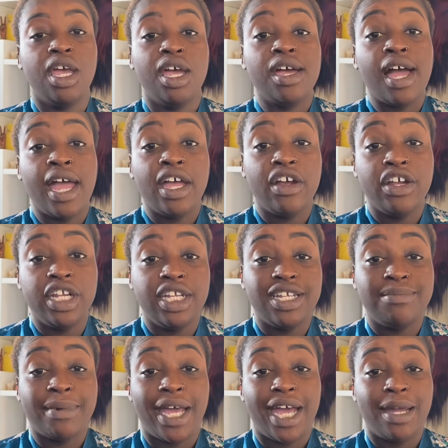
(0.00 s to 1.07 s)
I already
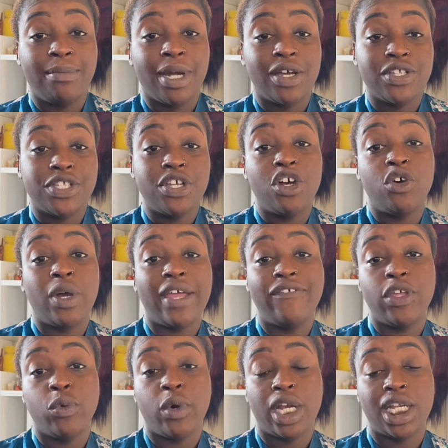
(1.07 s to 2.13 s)
did my eyebrows, so if
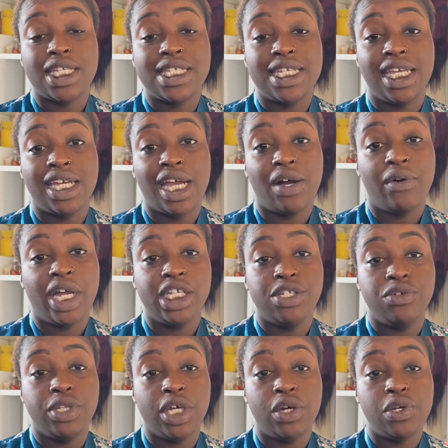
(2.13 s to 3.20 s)
you want to see how I
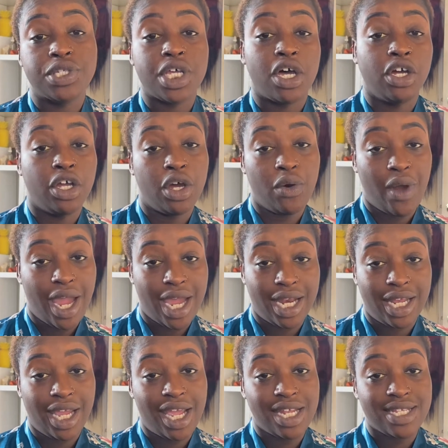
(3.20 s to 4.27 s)
do those, I'll go ahead
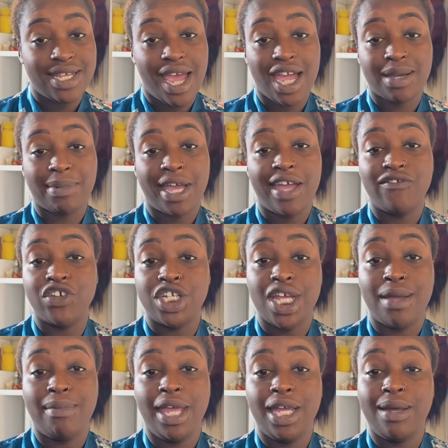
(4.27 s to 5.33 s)
and tag my
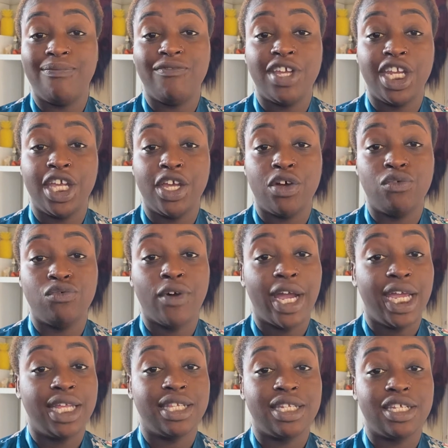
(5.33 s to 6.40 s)
everyday makeup video
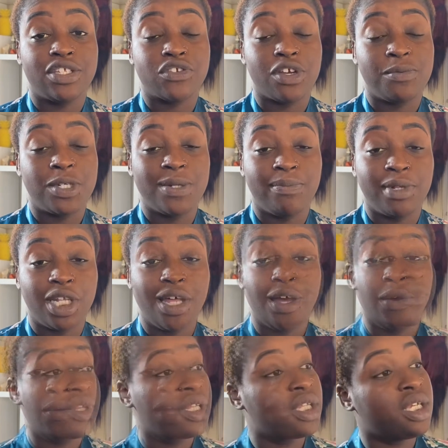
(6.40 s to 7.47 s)
right in the description
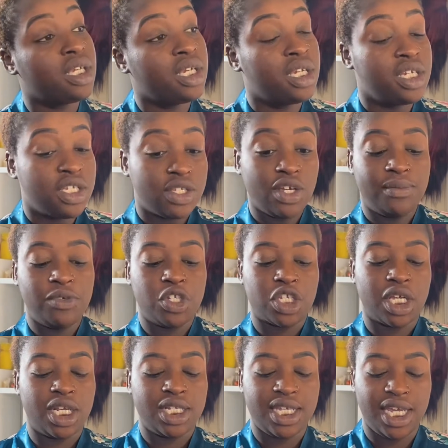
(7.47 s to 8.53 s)
below. So I'm just
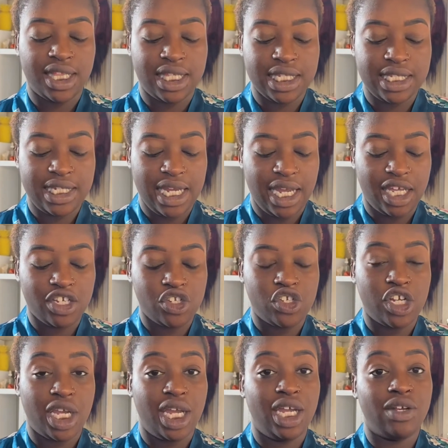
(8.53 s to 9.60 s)
going to take this tan
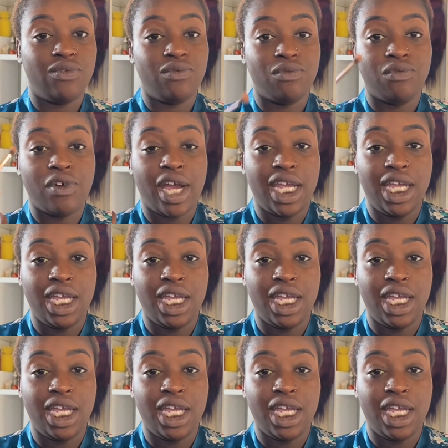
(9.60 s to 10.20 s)
shade right